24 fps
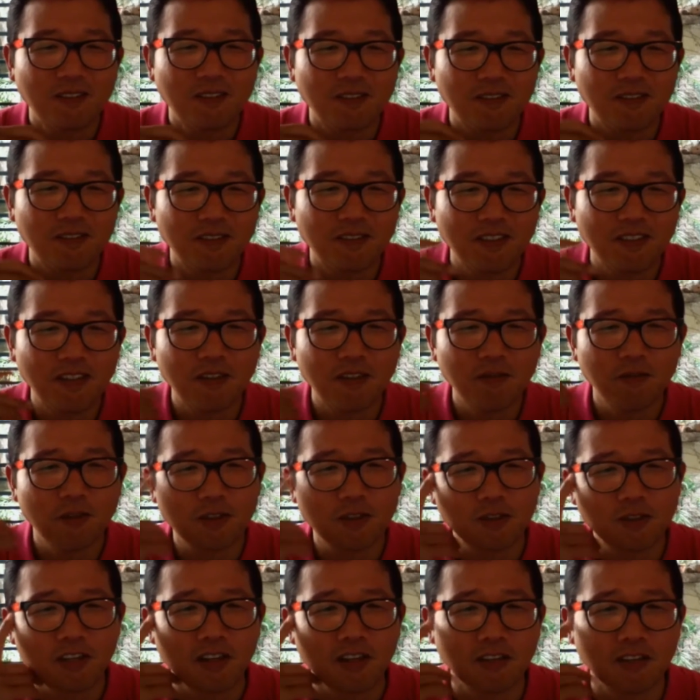Then I
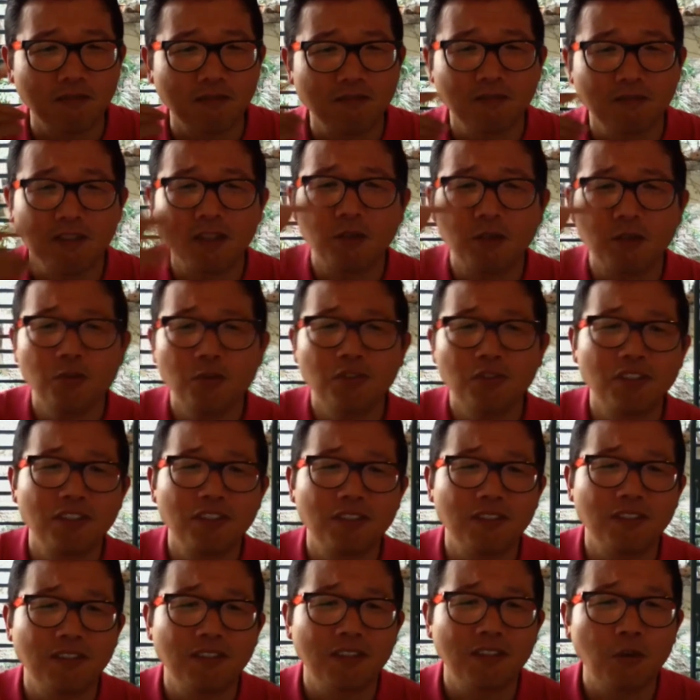thought, I will see
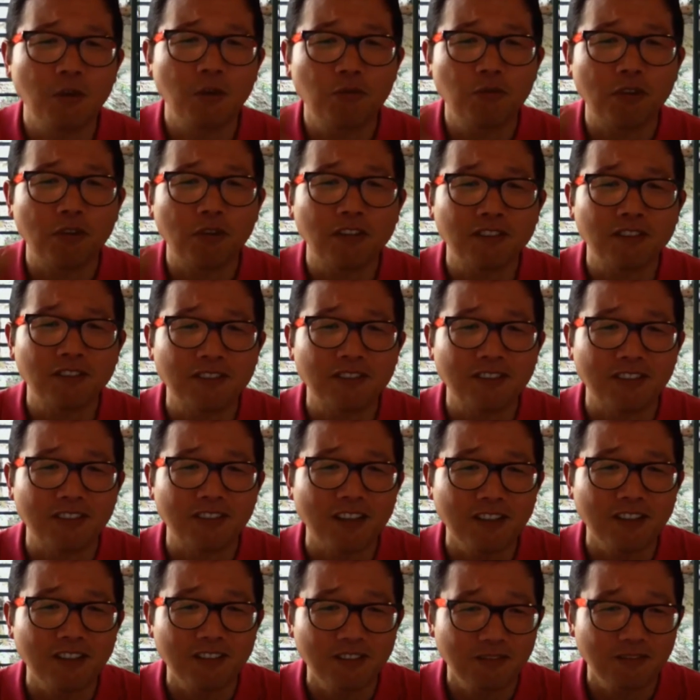it. I will find the
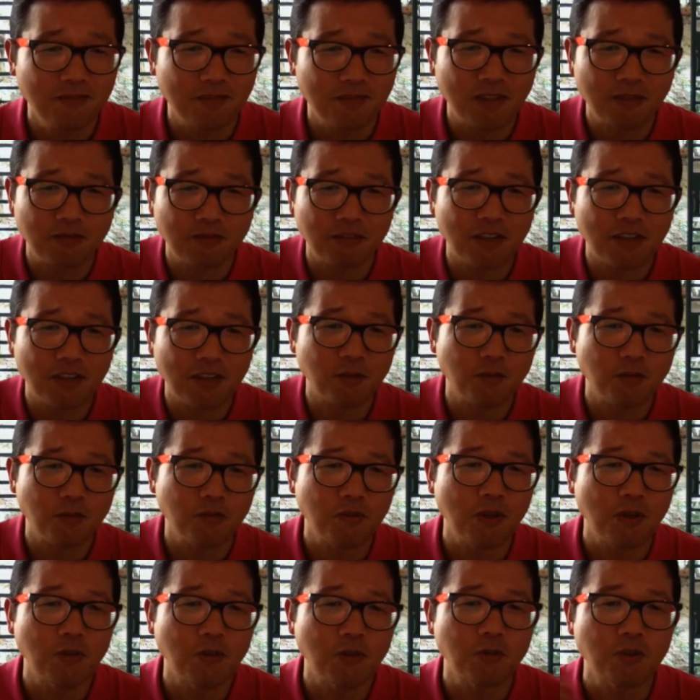site. I
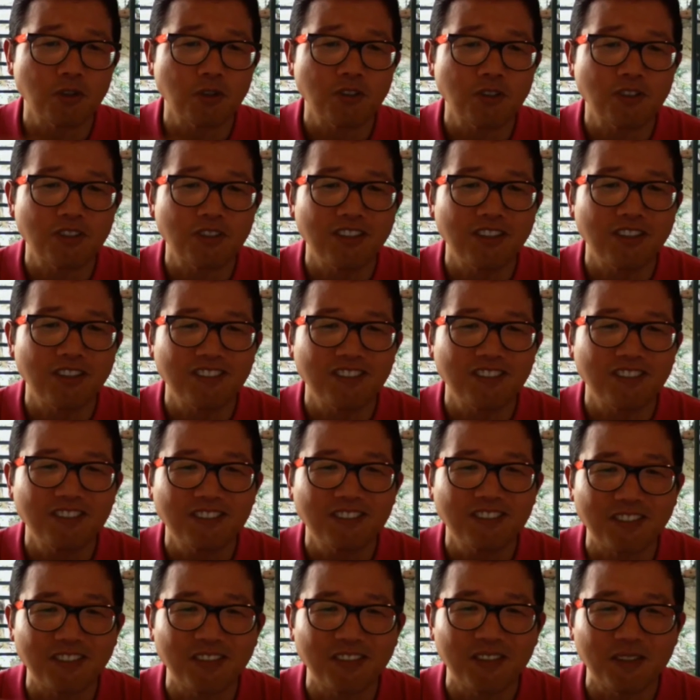found your site and
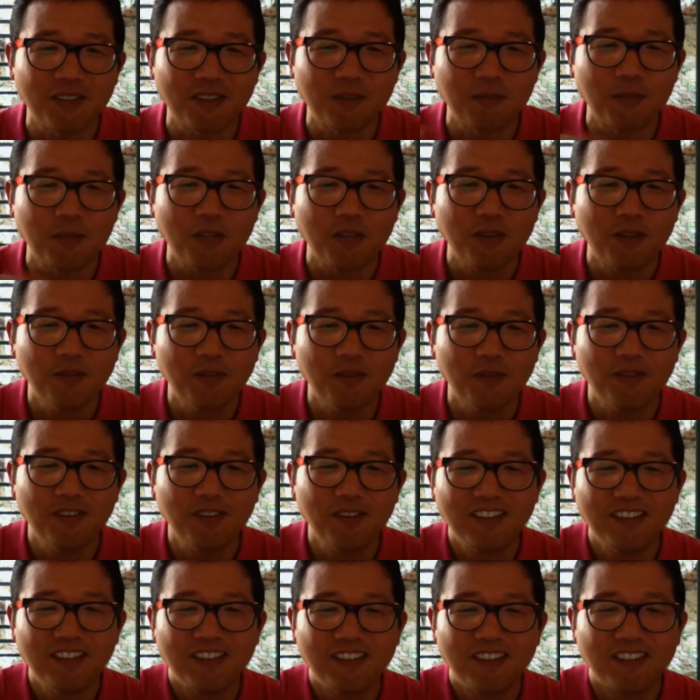send an email,
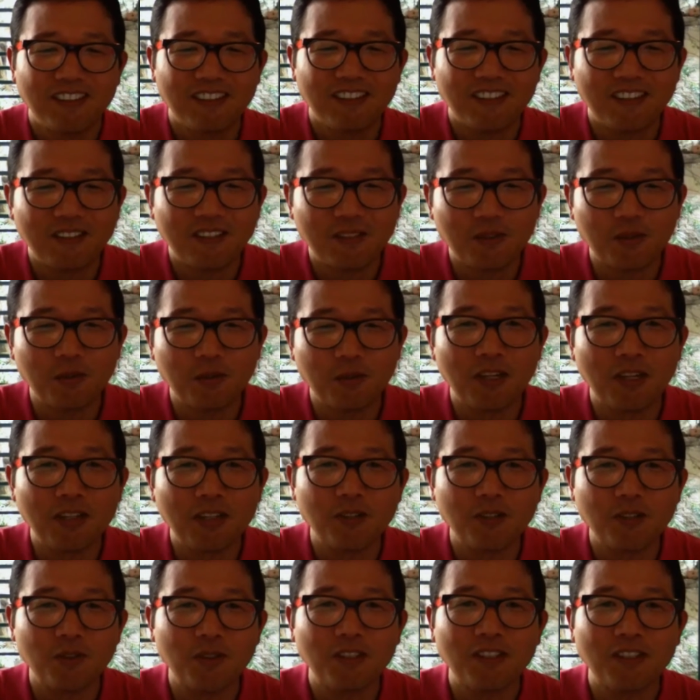and you
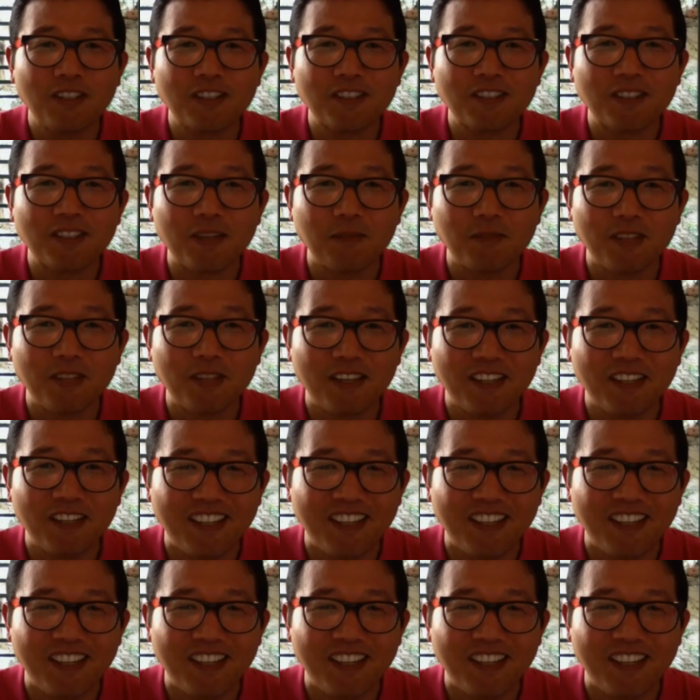answer in the same day.